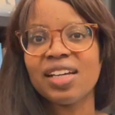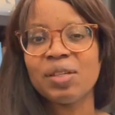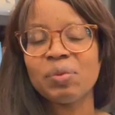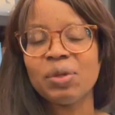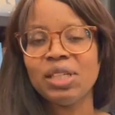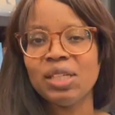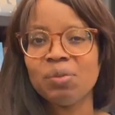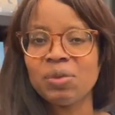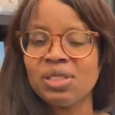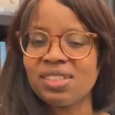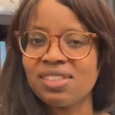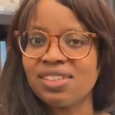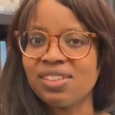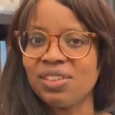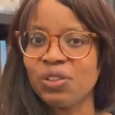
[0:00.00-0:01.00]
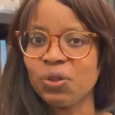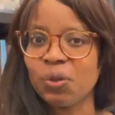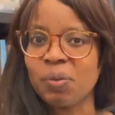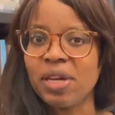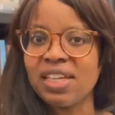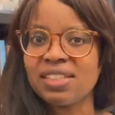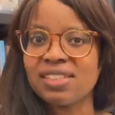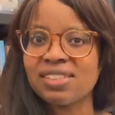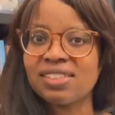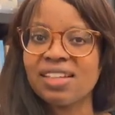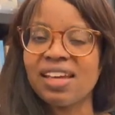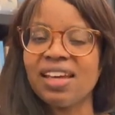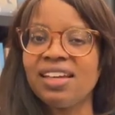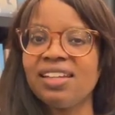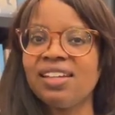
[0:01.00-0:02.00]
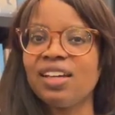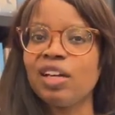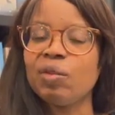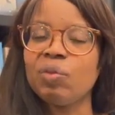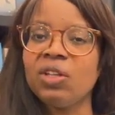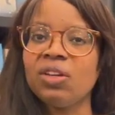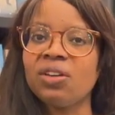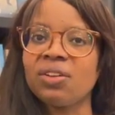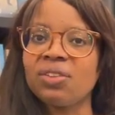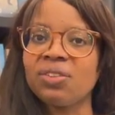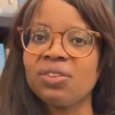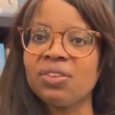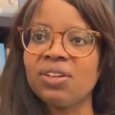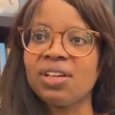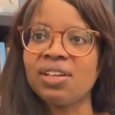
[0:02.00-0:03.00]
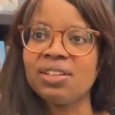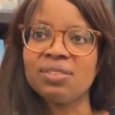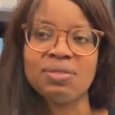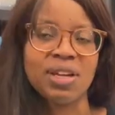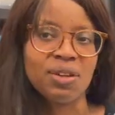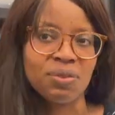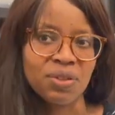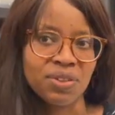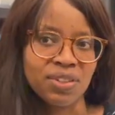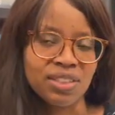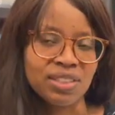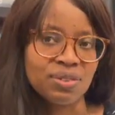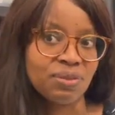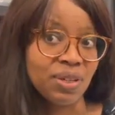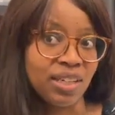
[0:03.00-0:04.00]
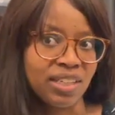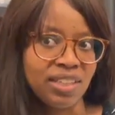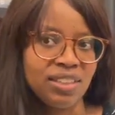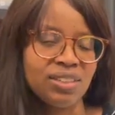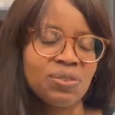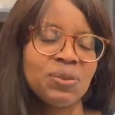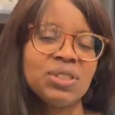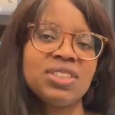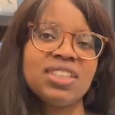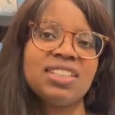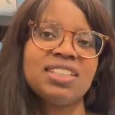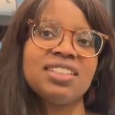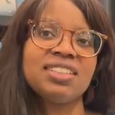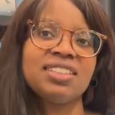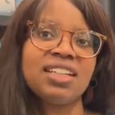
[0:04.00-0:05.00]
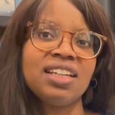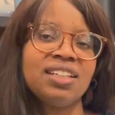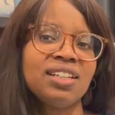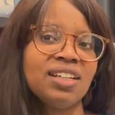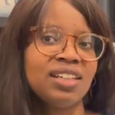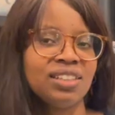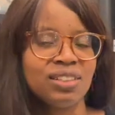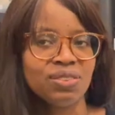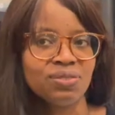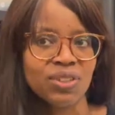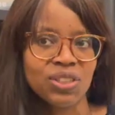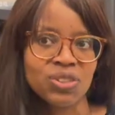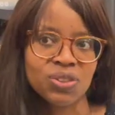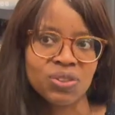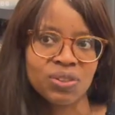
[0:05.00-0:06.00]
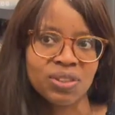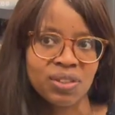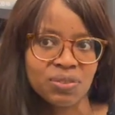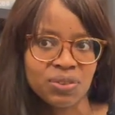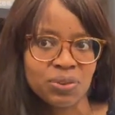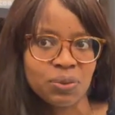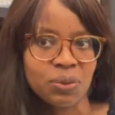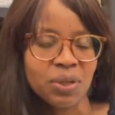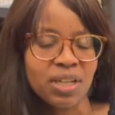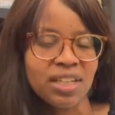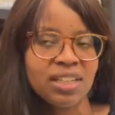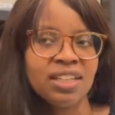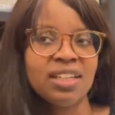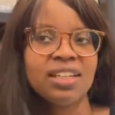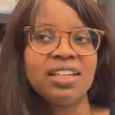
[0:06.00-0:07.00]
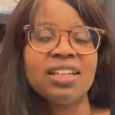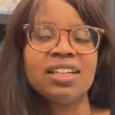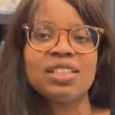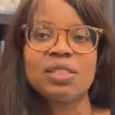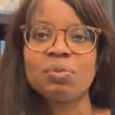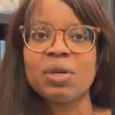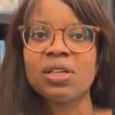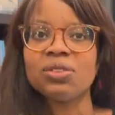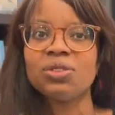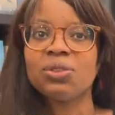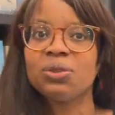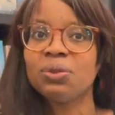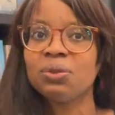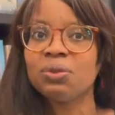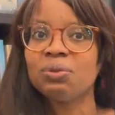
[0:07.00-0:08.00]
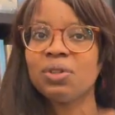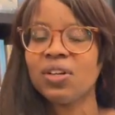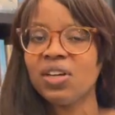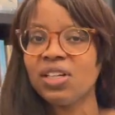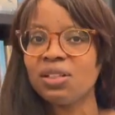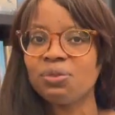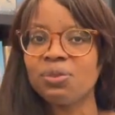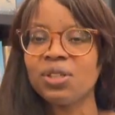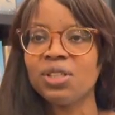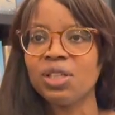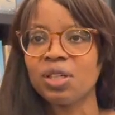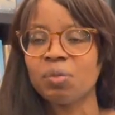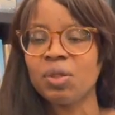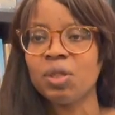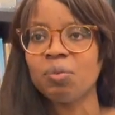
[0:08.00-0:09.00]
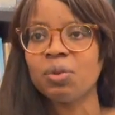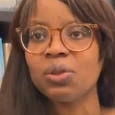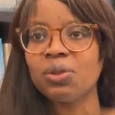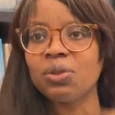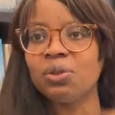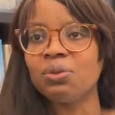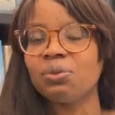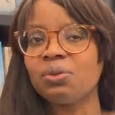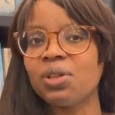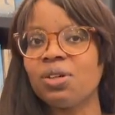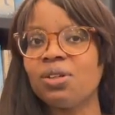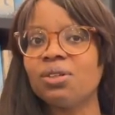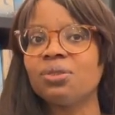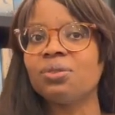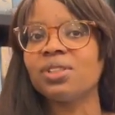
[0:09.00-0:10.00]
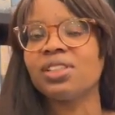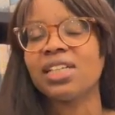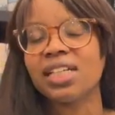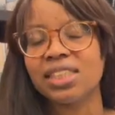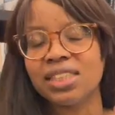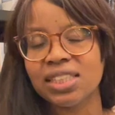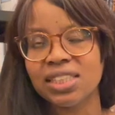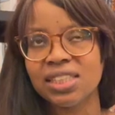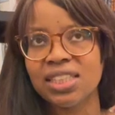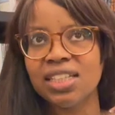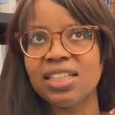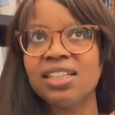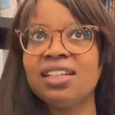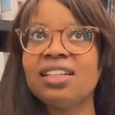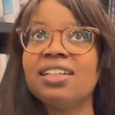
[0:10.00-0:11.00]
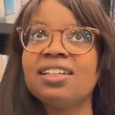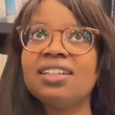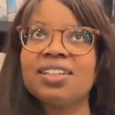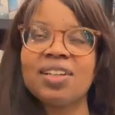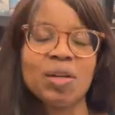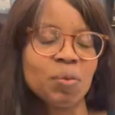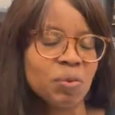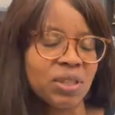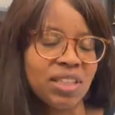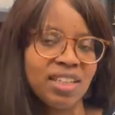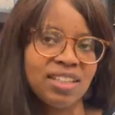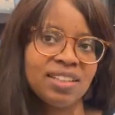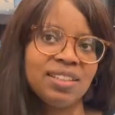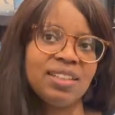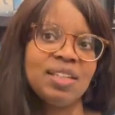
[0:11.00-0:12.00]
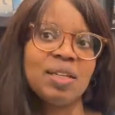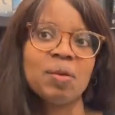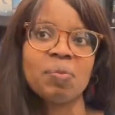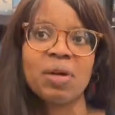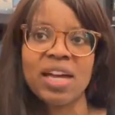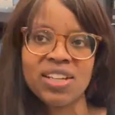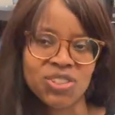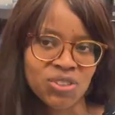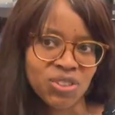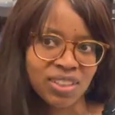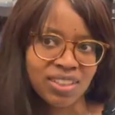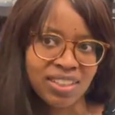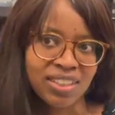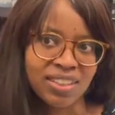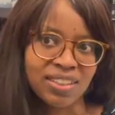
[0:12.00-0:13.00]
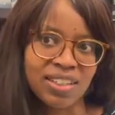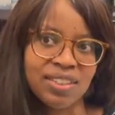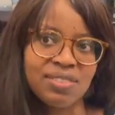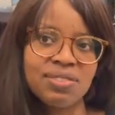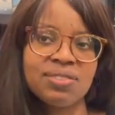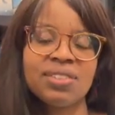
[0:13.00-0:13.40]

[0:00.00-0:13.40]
my name is Cecilia Rabess, and I'm the author of Everything's Fine, which is an unconventional love story. It's about two very different young people who fall reluctantly, complicatedly, passionately in love.